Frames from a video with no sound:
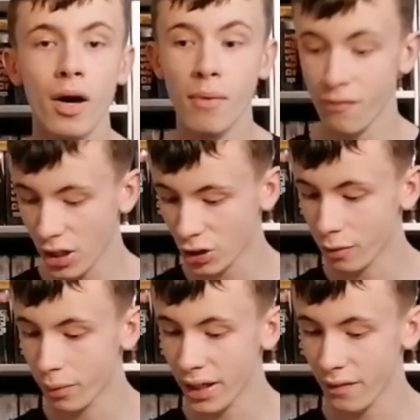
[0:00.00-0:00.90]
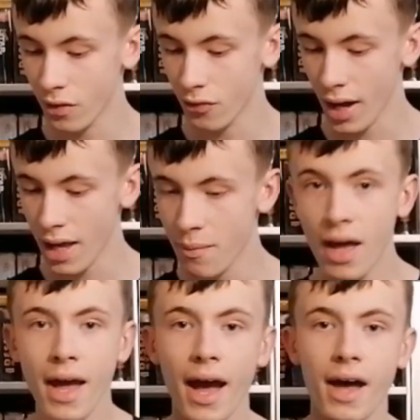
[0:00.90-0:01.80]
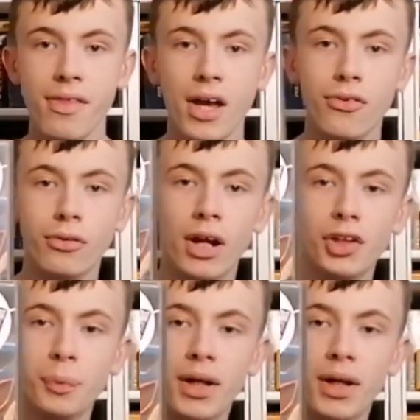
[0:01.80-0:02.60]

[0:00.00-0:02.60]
and I've actually completed this game. And that is Crash